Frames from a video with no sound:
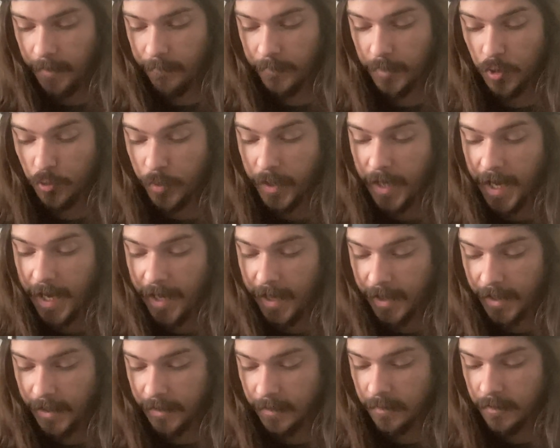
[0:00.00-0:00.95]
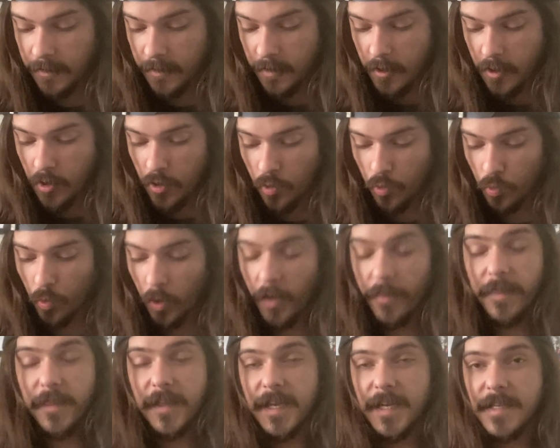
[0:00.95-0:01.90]
You can
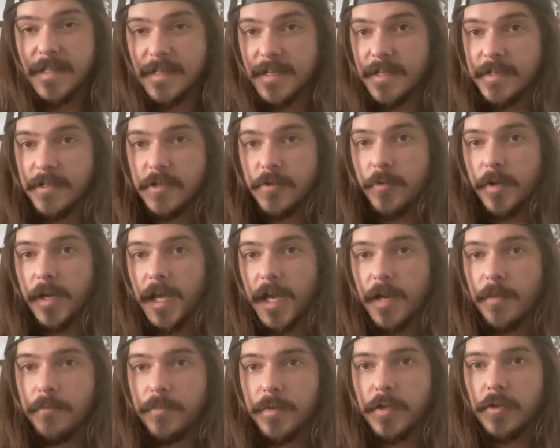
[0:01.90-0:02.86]
run these into an amp.